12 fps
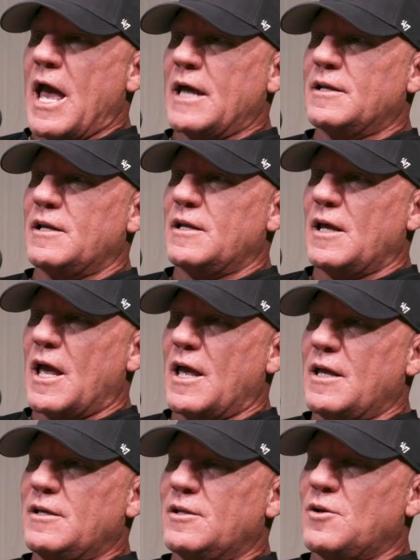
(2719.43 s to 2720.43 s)
And,
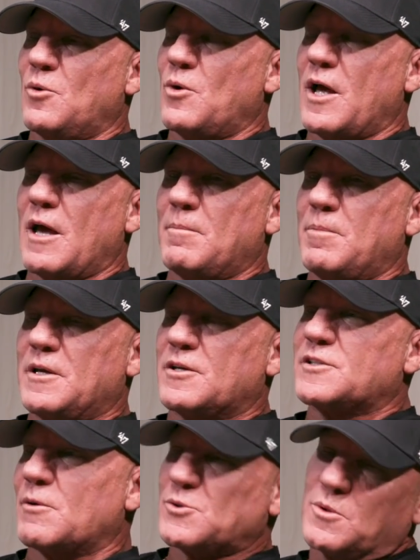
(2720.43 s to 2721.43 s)
you know,
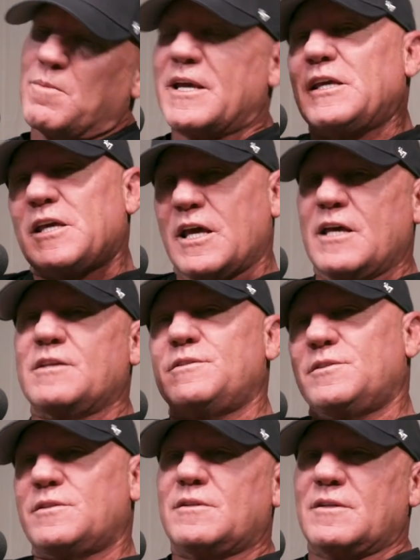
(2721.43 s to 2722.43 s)
because I was with my
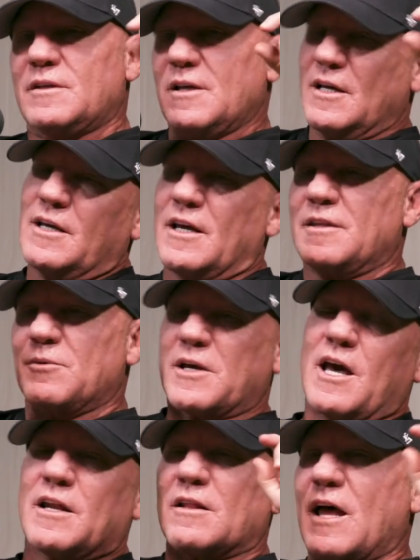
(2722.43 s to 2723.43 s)
kids and they were
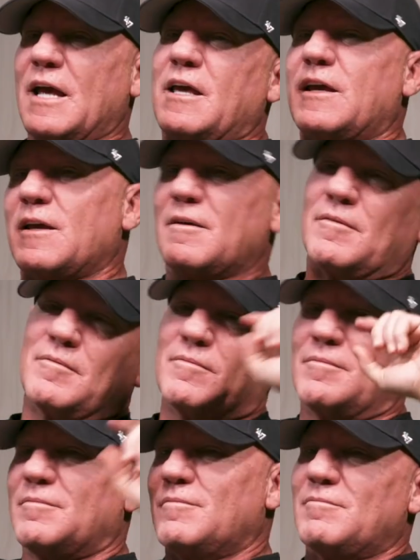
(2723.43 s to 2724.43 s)
kind of like
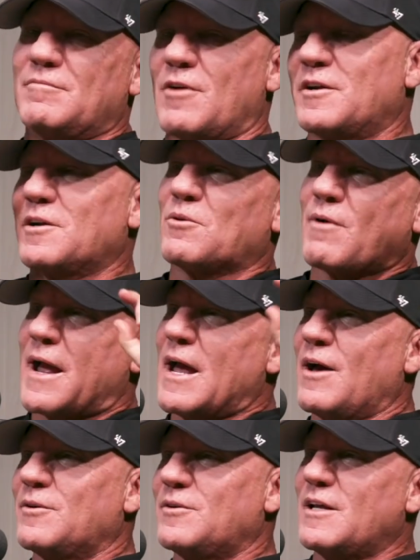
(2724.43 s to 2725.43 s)
running
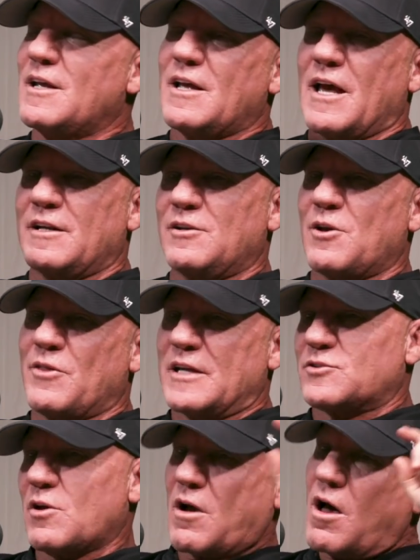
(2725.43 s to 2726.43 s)
around, and you know that song,